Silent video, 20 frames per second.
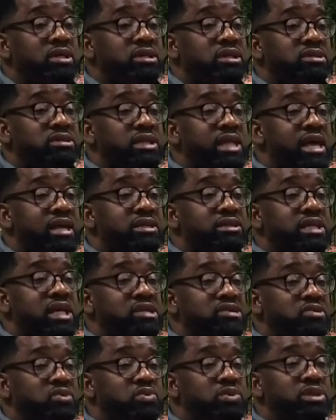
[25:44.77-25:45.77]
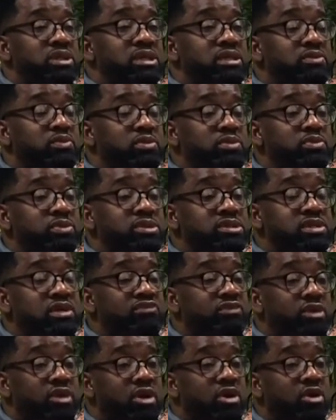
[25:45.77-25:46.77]
Because a lot of times when we, get, when we
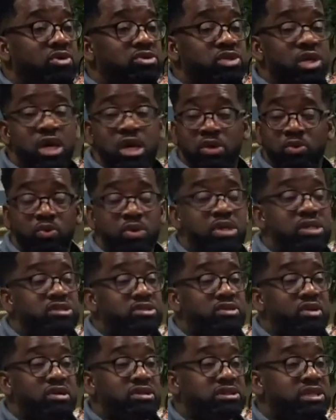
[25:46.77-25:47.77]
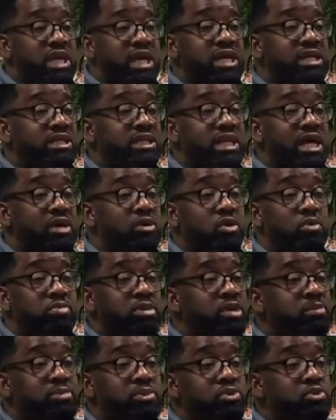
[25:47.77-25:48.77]
suffer loss, we start taking it out on
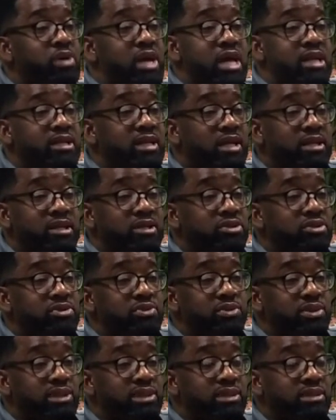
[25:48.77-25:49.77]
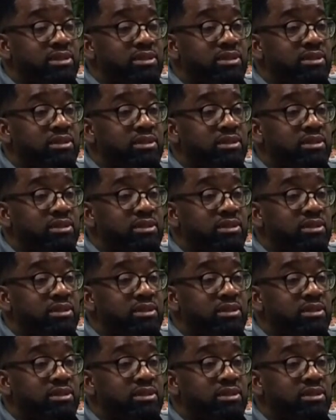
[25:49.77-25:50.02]
people who had nothing to do with it.